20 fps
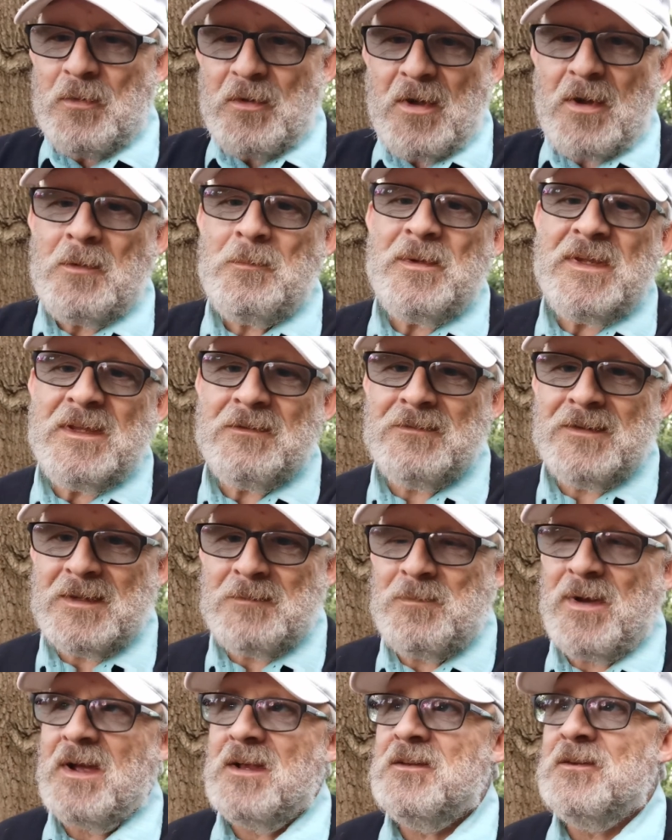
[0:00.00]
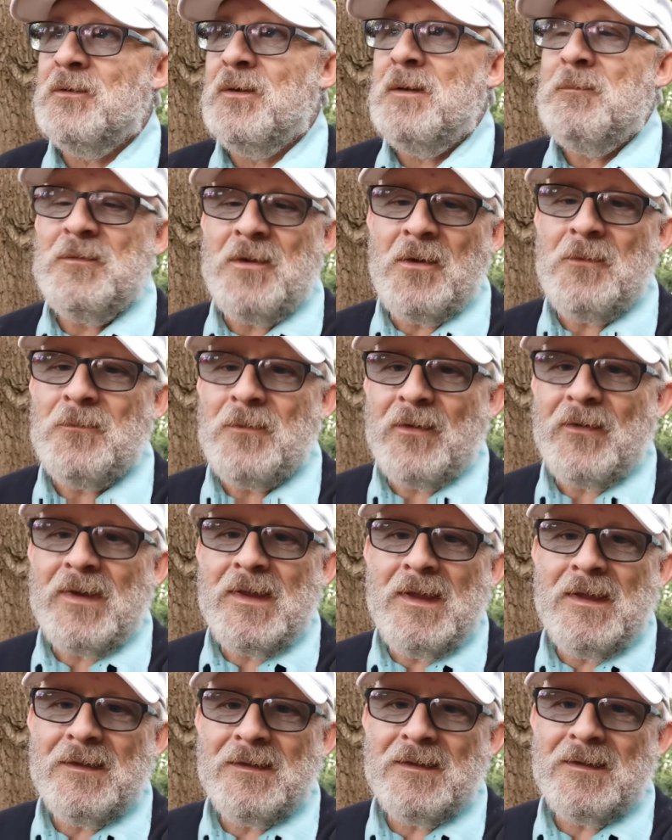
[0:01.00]
But I'll be giving it back to him, don't
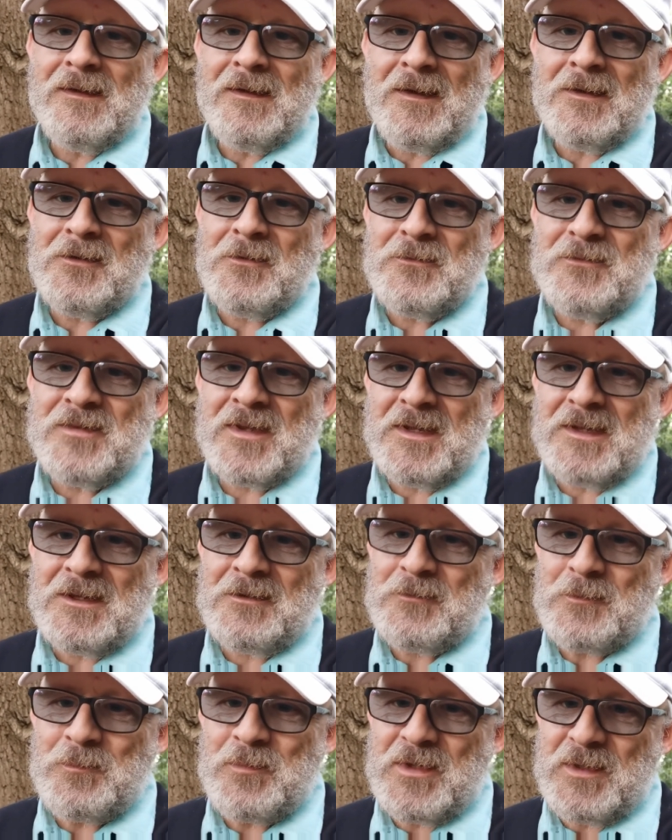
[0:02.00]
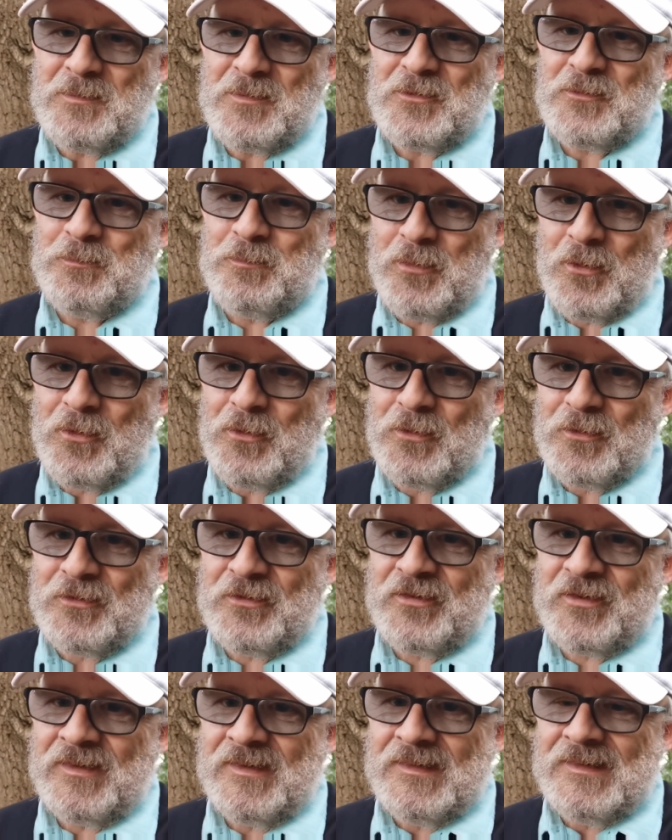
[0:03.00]
worry. I don't take other people's
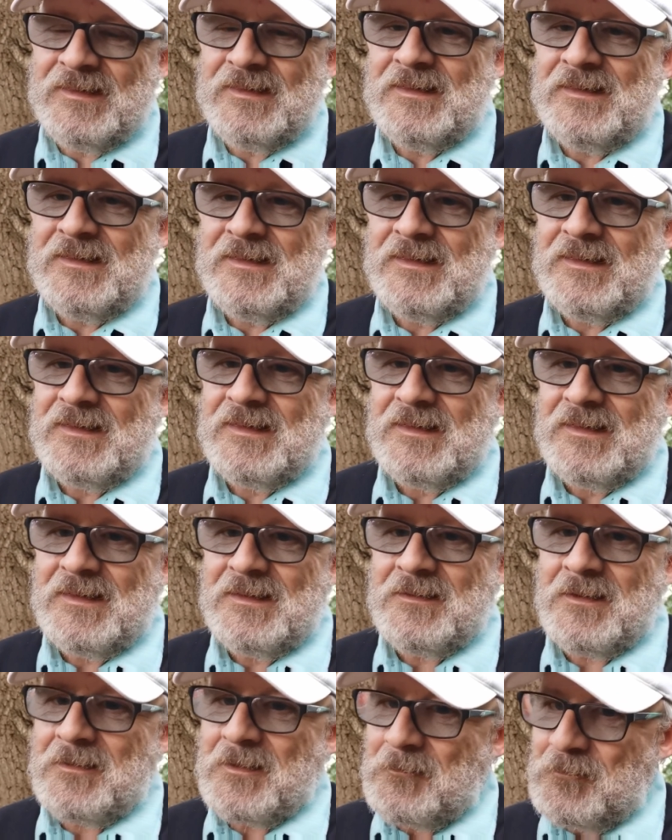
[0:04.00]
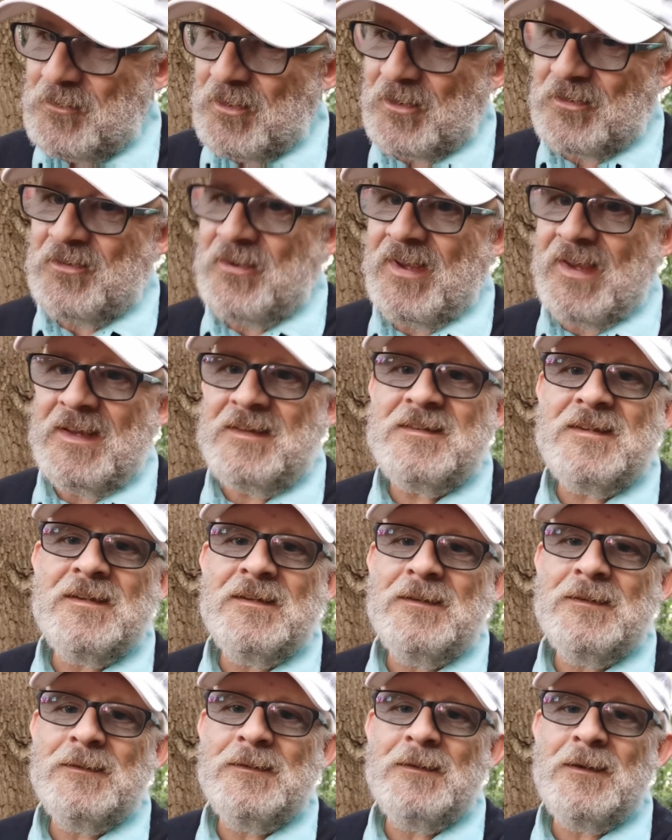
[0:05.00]
balls that they've just
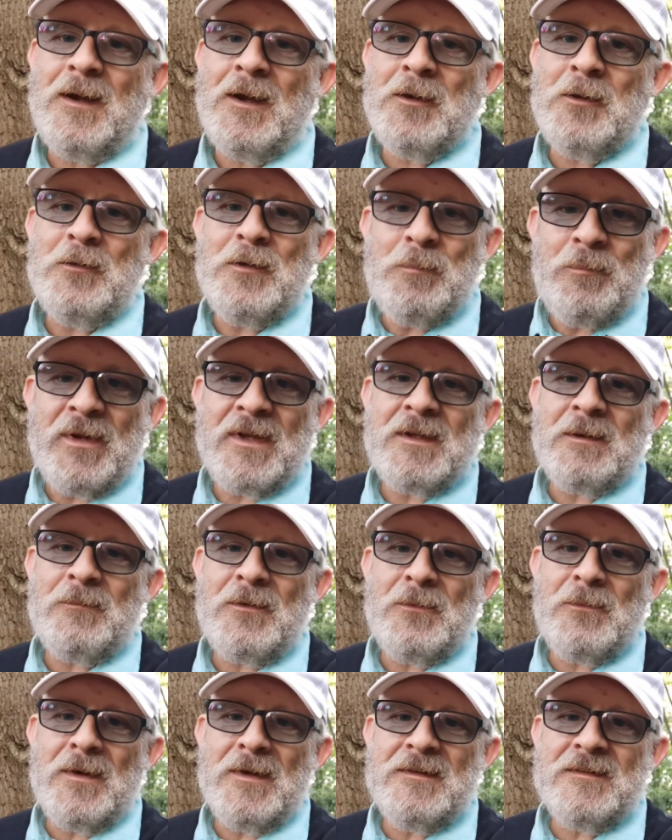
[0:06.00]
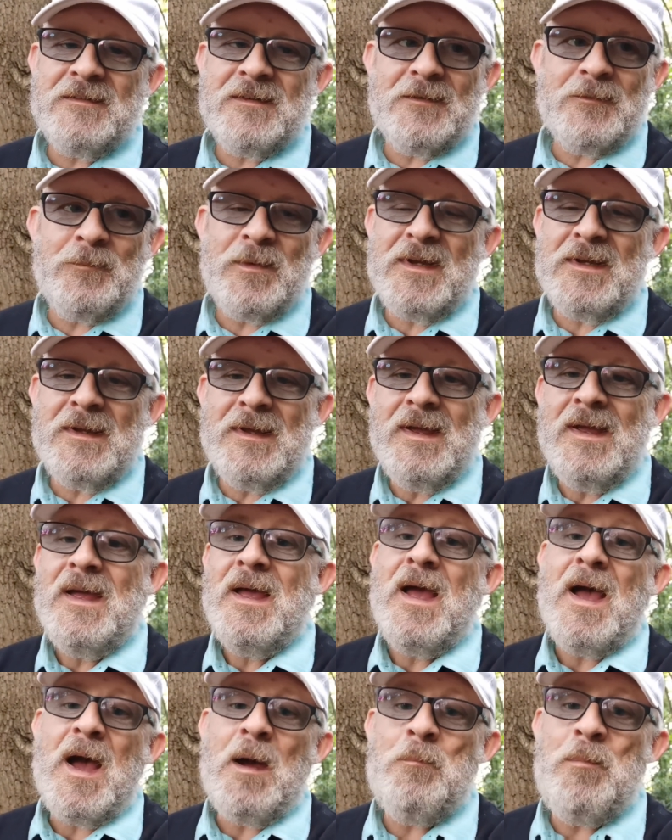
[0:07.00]
hit. I only pick up the ones that have been
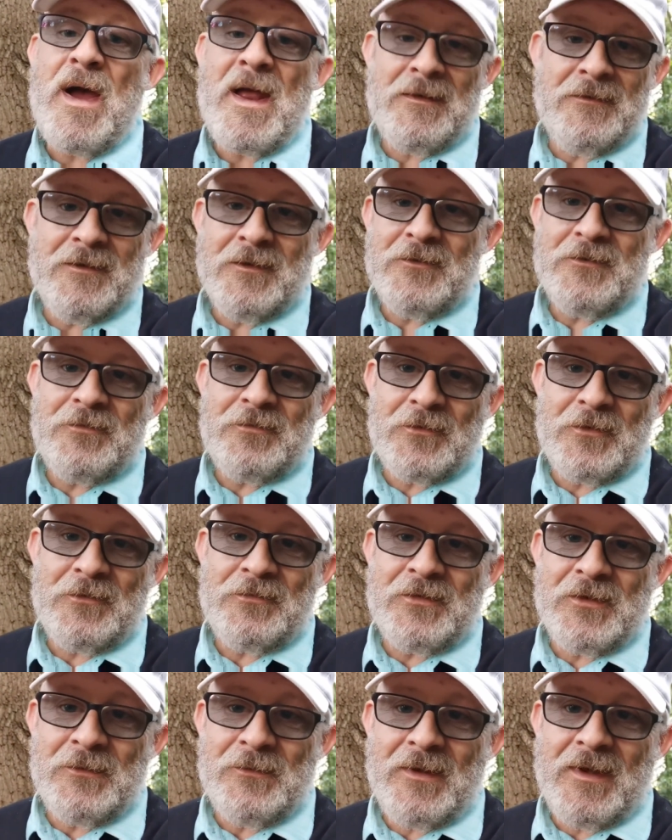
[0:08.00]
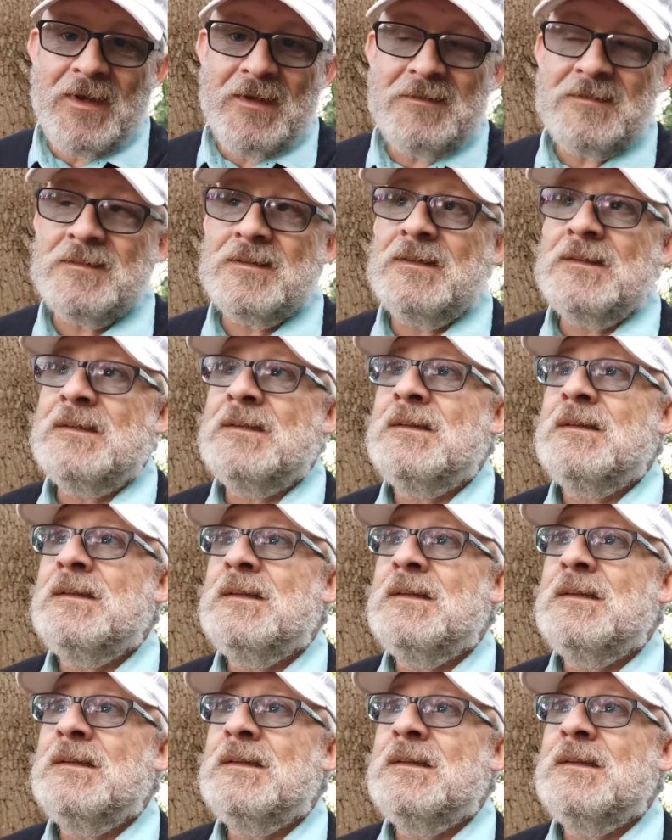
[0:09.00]
abandoned for a few days.